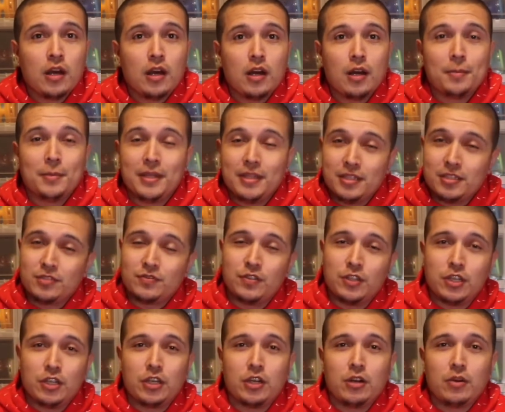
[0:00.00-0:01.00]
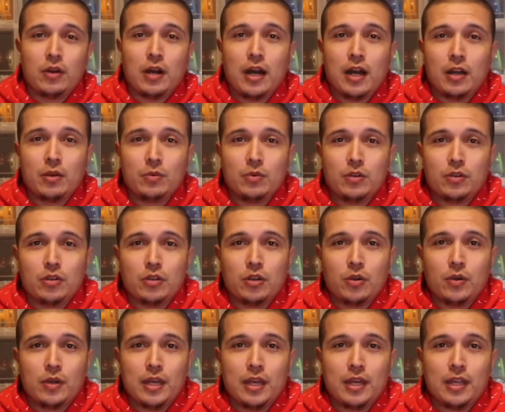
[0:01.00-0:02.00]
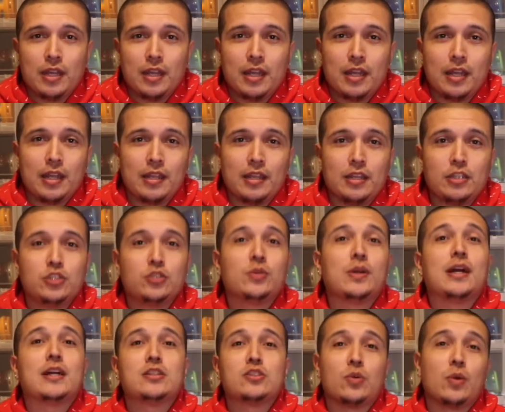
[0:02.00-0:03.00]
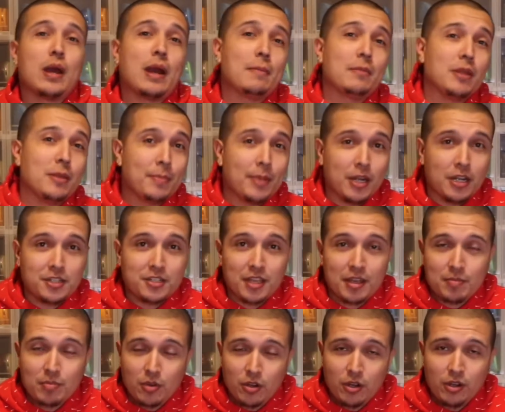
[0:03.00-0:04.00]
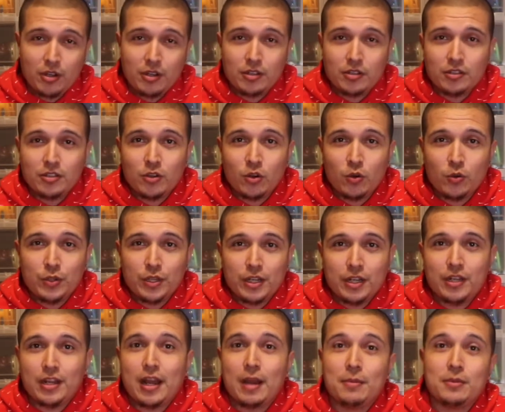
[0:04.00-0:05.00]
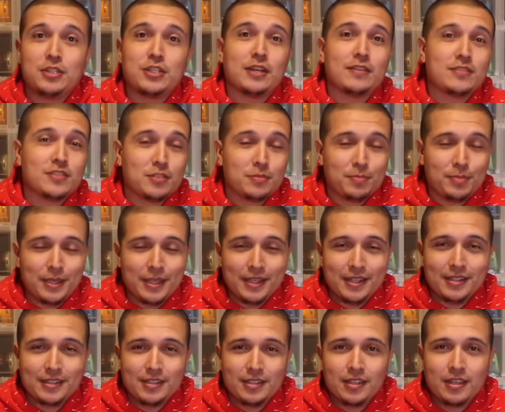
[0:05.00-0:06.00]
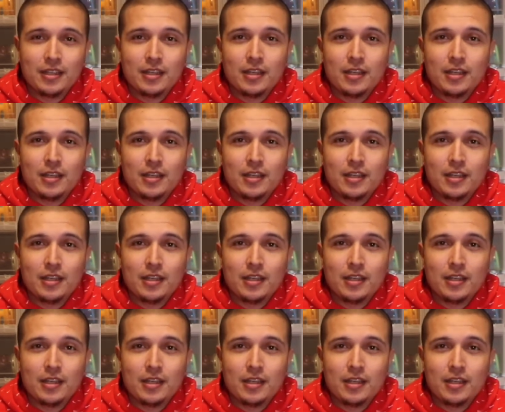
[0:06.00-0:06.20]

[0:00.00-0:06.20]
In this video I will go ahead and let you guys know how many pairs I bought the whole year, how much I've spent.